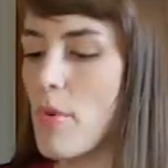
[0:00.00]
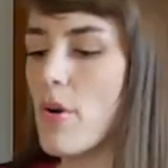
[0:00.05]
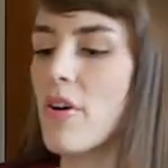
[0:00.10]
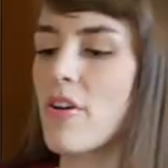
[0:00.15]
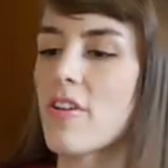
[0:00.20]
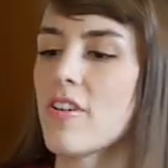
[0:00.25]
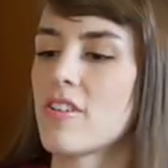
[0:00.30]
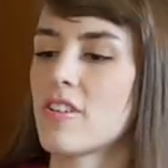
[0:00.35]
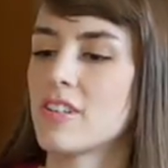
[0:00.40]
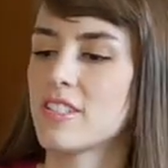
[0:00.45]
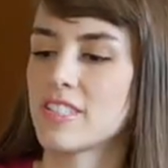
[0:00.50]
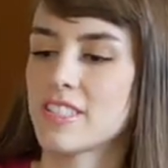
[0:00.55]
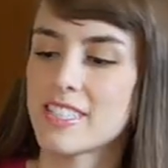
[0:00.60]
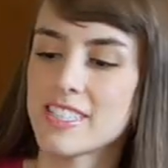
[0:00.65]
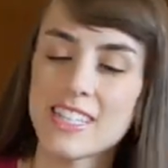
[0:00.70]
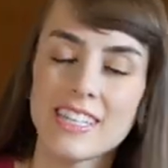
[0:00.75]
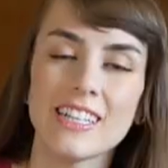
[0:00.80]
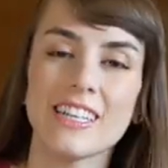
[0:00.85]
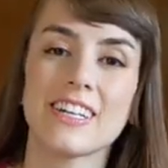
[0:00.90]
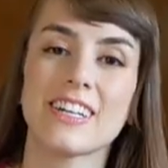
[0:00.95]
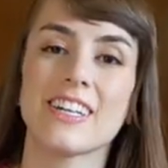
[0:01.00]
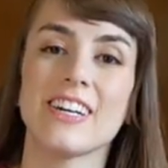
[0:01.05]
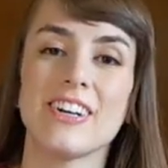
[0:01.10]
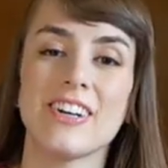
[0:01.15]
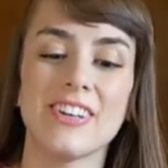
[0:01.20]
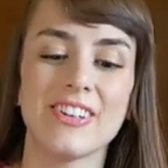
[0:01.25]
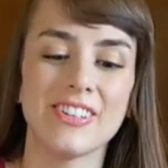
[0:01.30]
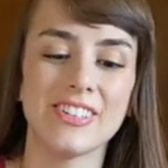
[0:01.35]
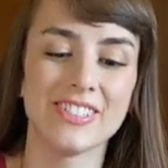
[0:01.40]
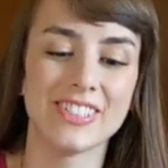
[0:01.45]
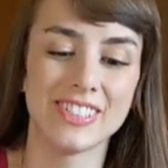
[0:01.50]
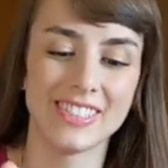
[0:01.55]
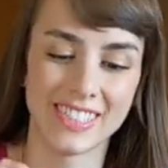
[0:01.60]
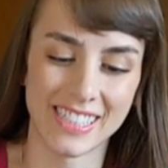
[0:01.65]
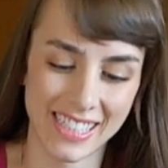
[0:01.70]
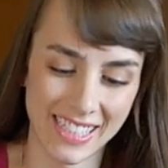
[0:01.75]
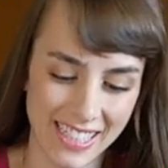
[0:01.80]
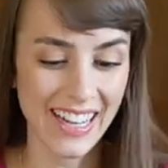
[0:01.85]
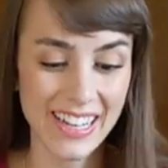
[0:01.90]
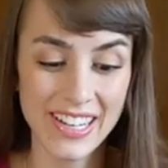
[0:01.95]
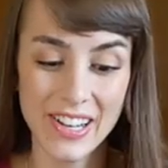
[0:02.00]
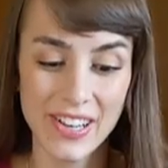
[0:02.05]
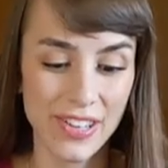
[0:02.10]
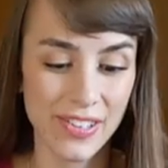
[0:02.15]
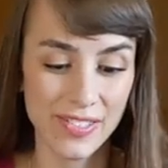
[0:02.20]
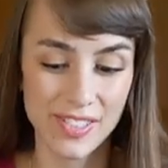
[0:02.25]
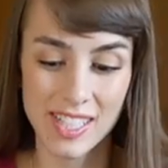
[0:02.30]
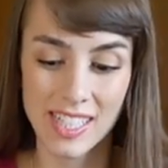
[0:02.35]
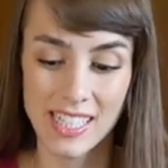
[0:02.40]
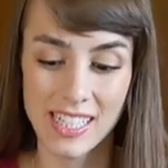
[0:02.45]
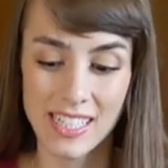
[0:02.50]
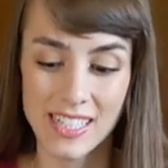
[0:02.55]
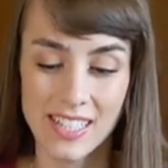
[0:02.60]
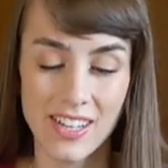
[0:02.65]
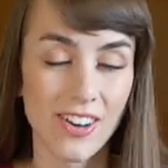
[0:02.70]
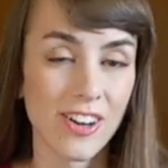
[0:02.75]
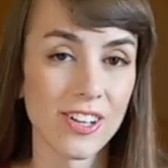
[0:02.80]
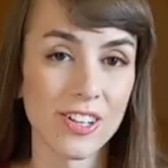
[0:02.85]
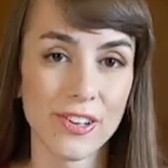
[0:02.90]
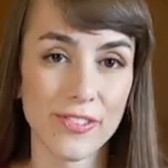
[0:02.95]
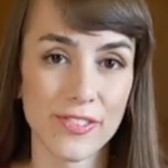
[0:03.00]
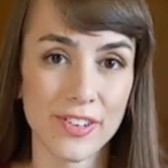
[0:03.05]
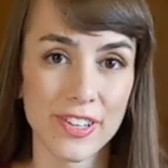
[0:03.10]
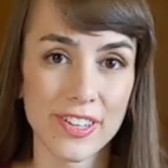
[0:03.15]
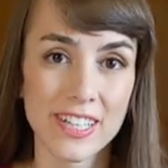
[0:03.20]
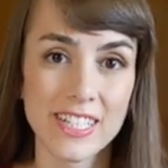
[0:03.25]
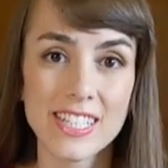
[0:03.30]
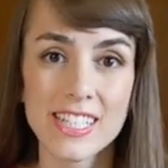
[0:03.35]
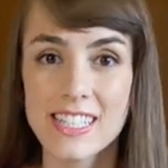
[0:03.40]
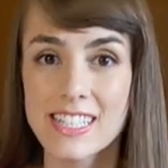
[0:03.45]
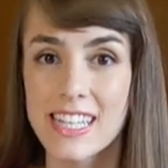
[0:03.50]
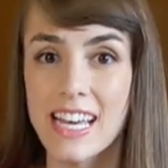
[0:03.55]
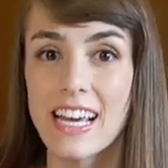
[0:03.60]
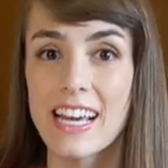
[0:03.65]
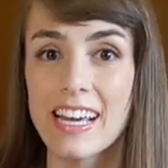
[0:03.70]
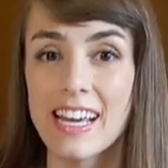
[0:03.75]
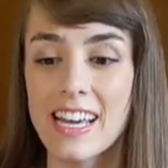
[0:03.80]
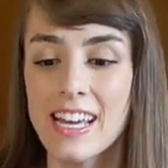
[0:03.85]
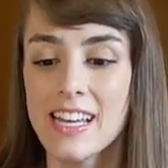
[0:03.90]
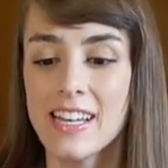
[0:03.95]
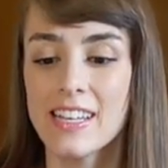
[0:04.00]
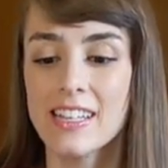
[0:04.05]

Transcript: More silicone! I know you've seen these all over. This is a